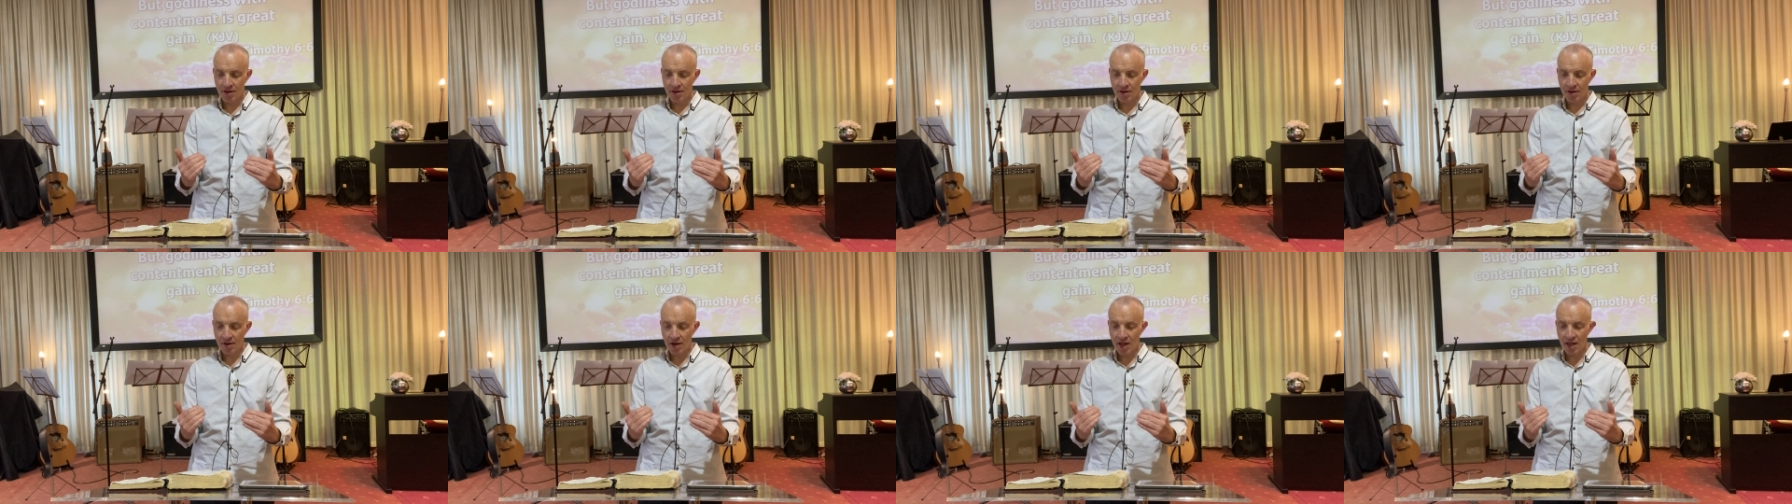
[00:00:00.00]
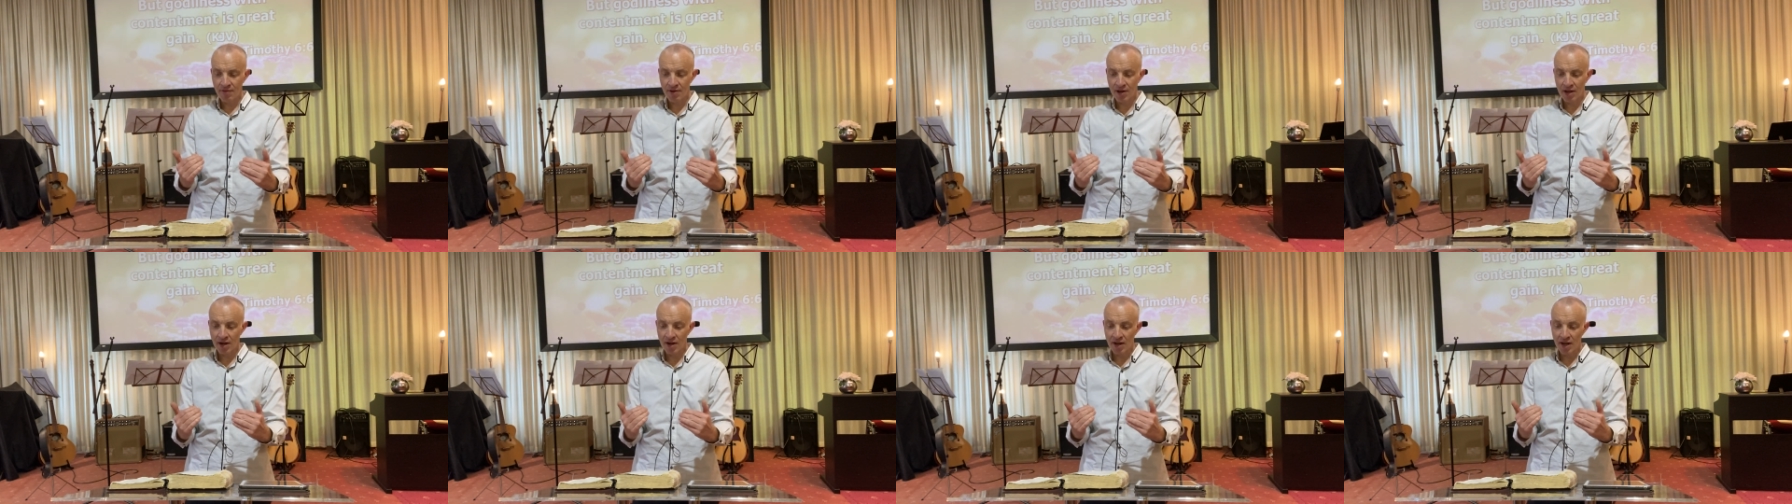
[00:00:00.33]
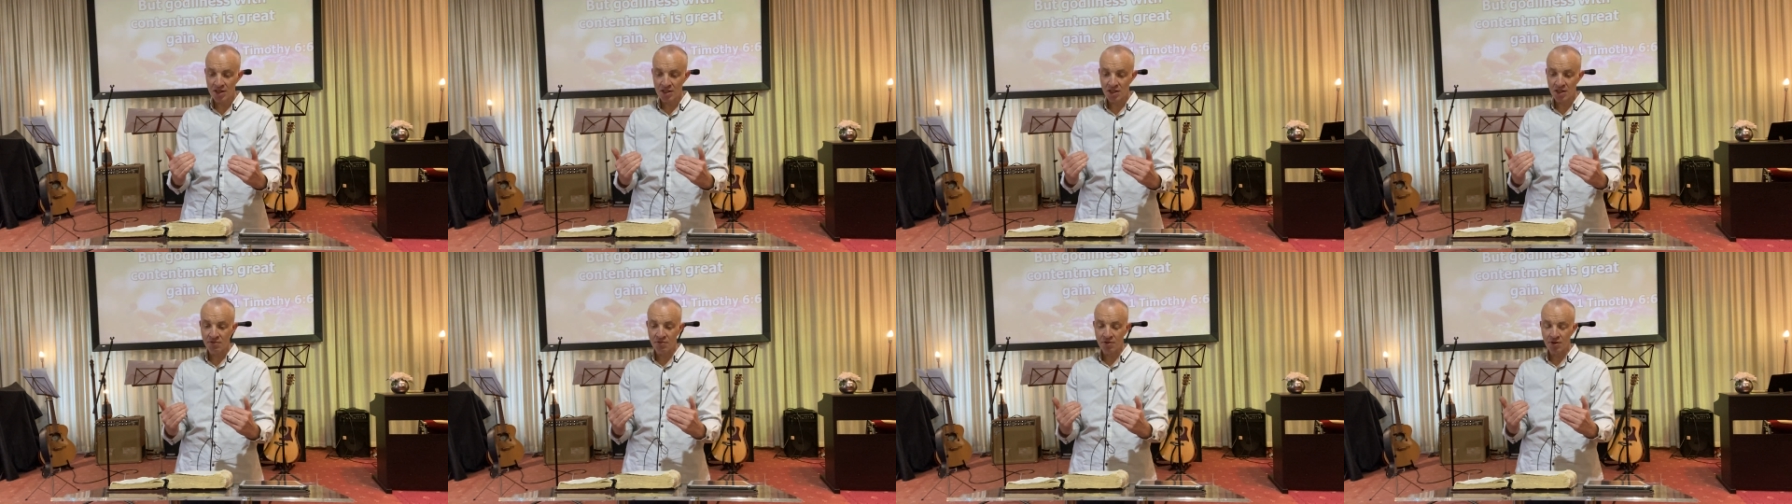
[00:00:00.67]
And I've had it
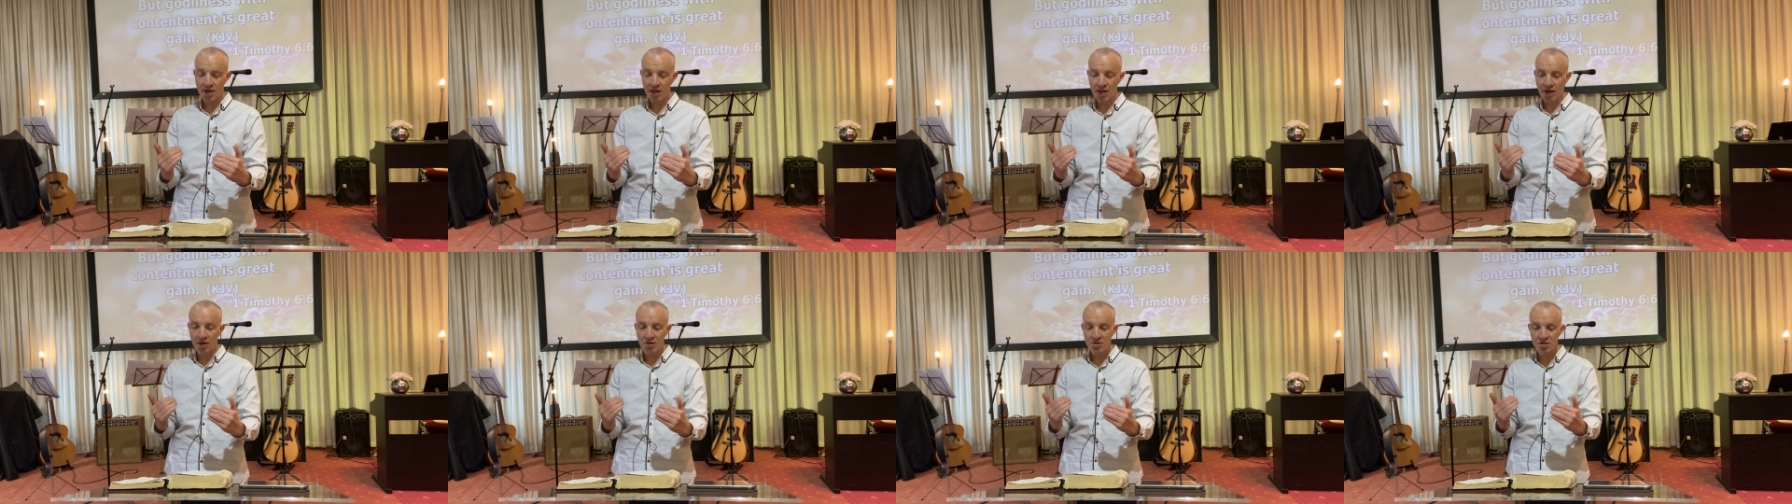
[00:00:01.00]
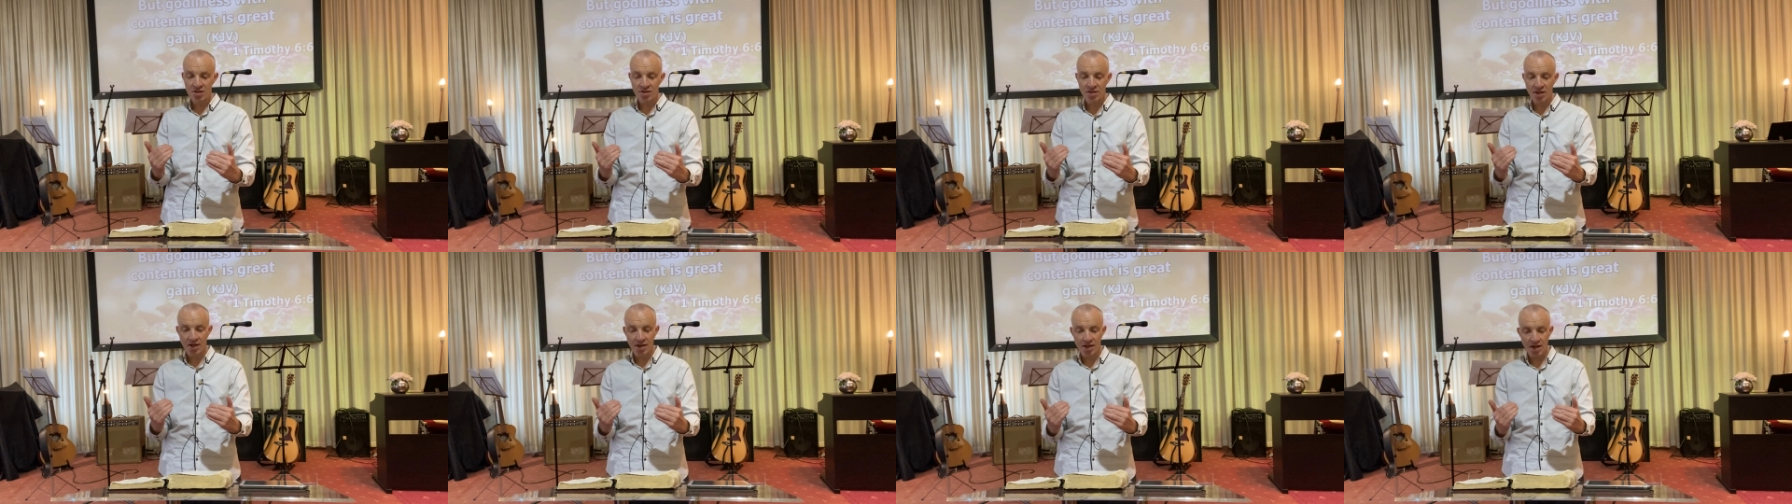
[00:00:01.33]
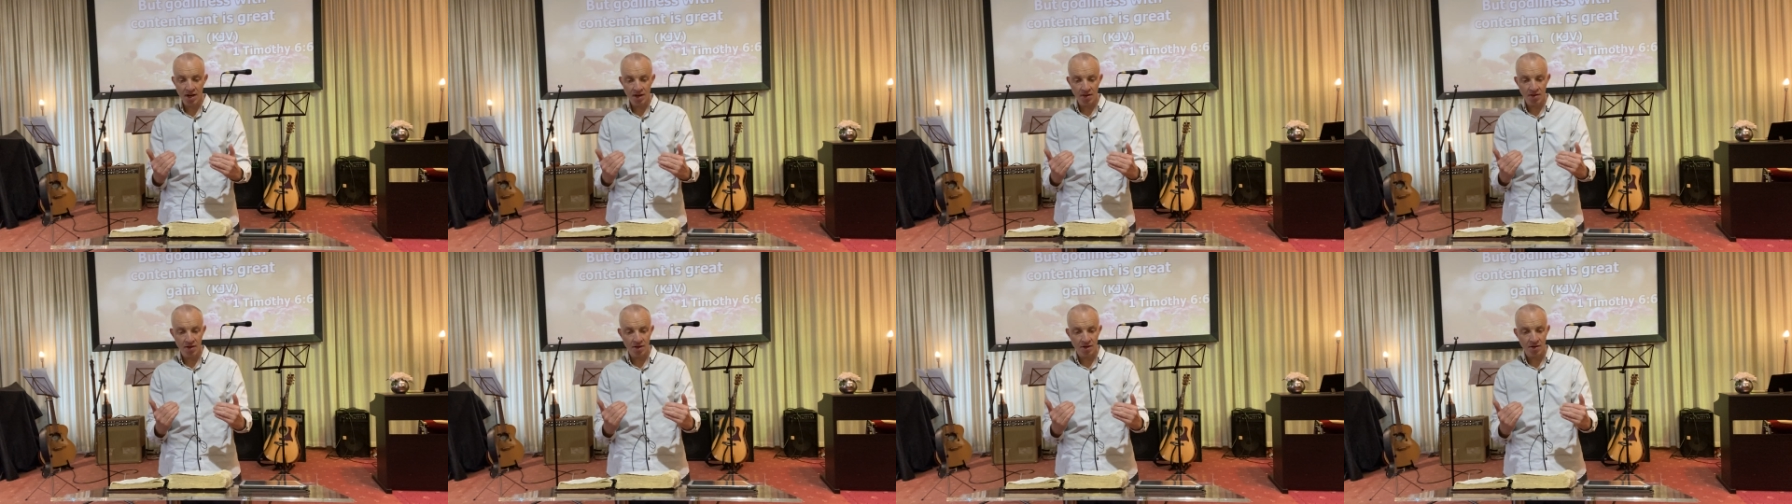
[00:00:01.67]
actually for years, this
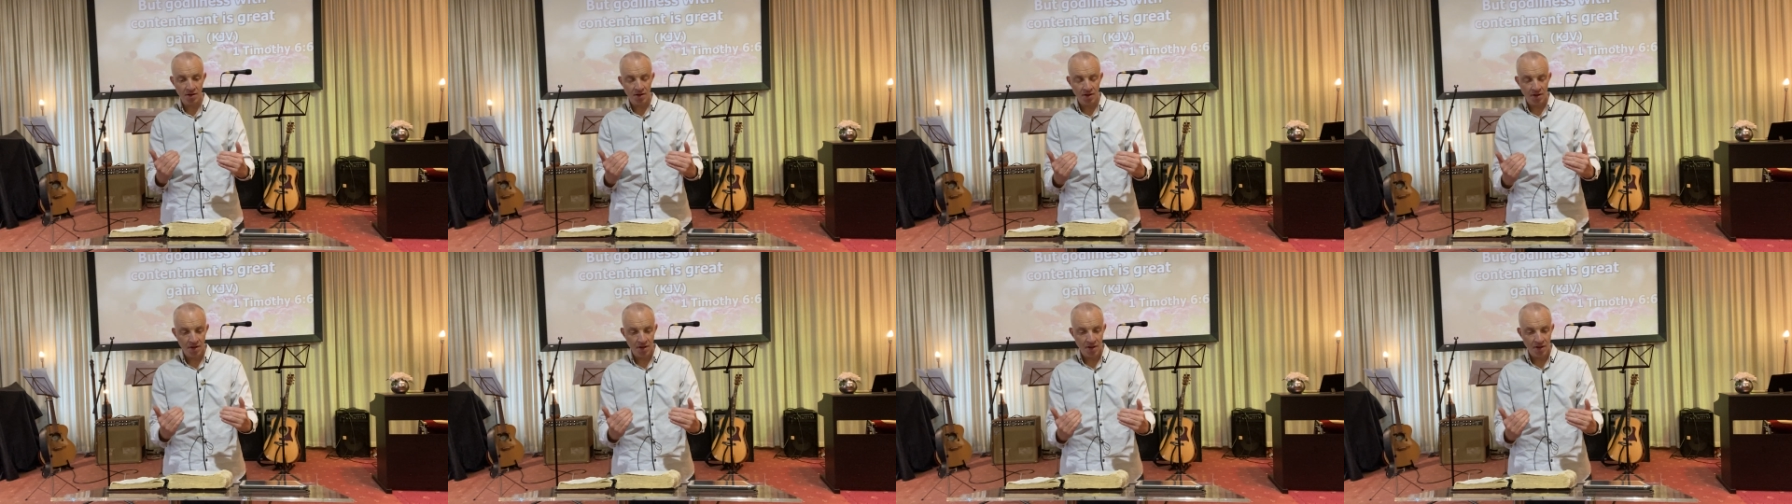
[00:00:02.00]
idea that,